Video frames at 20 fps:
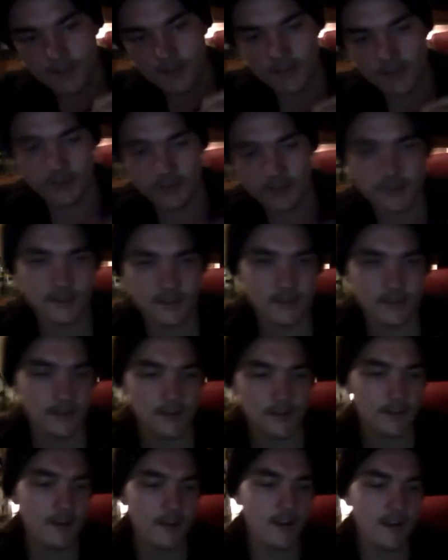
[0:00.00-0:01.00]
of a
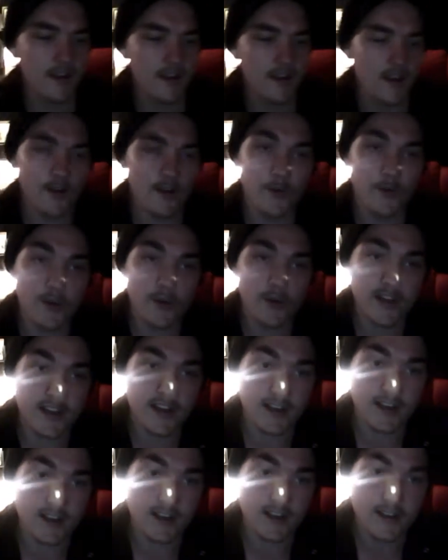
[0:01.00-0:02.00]

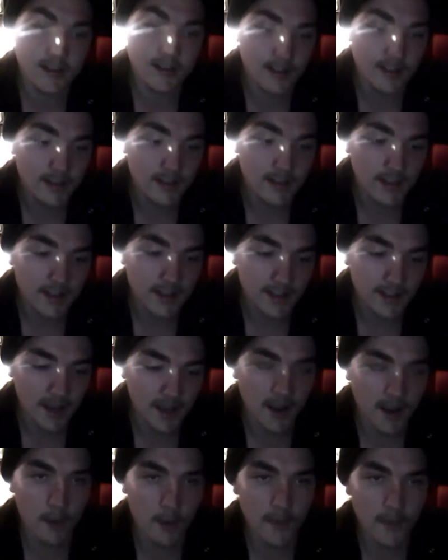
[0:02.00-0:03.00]
annoying
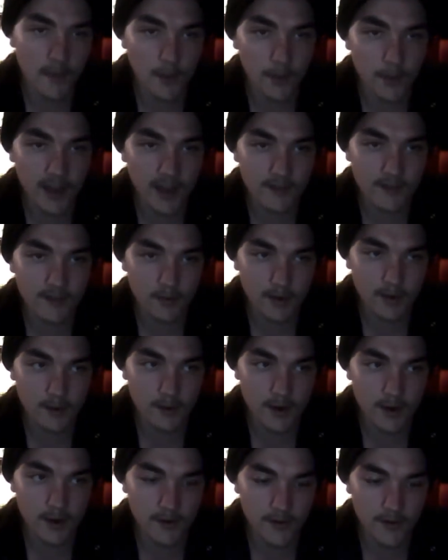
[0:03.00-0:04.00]
gecko when they want to have a run
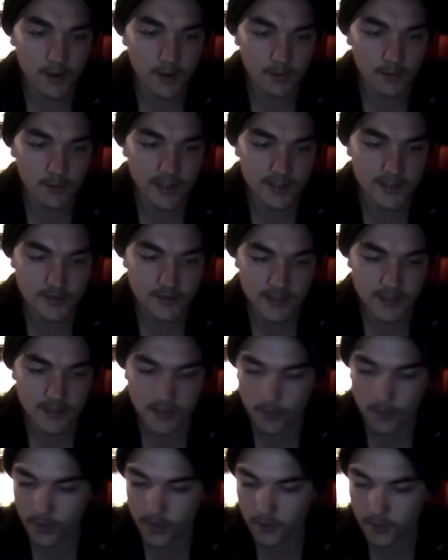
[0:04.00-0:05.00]
around and they're not really
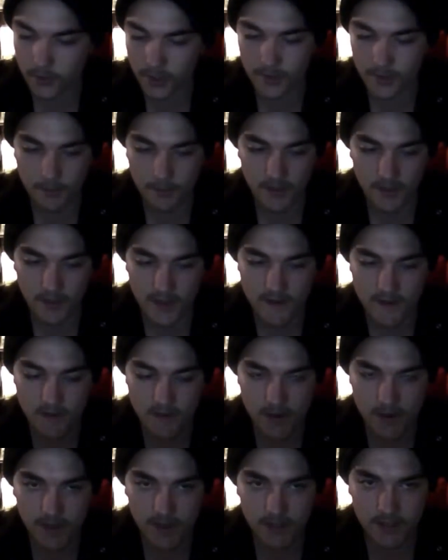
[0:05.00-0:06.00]
interested in what you're doing, but they're a
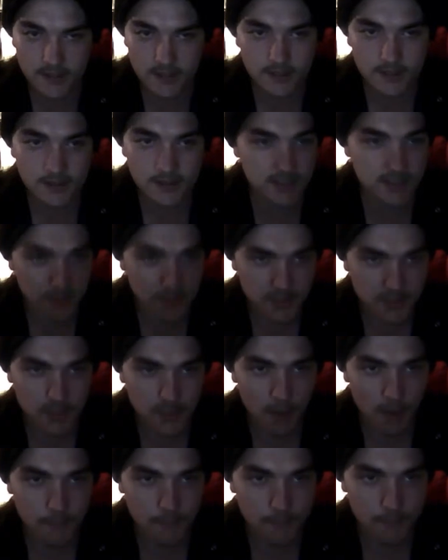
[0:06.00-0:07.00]
very good, because they'll
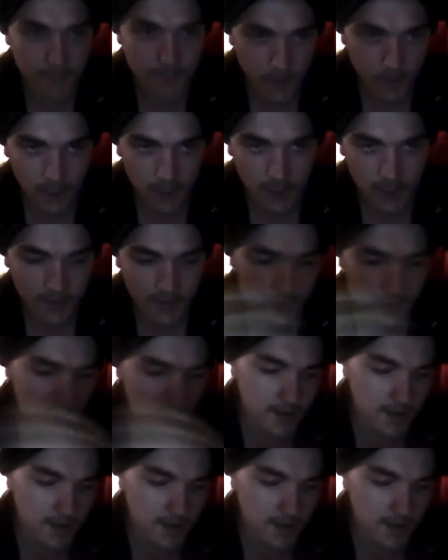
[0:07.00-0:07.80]
stop, they'll look. They're a